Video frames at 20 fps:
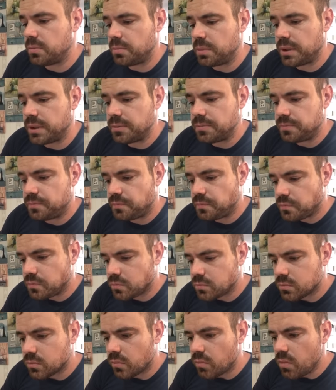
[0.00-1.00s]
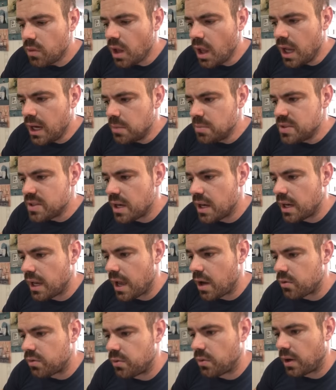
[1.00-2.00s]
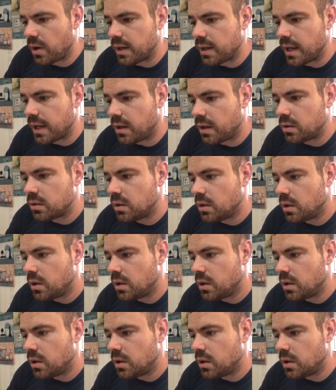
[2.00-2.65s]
But I'm staying out for right now.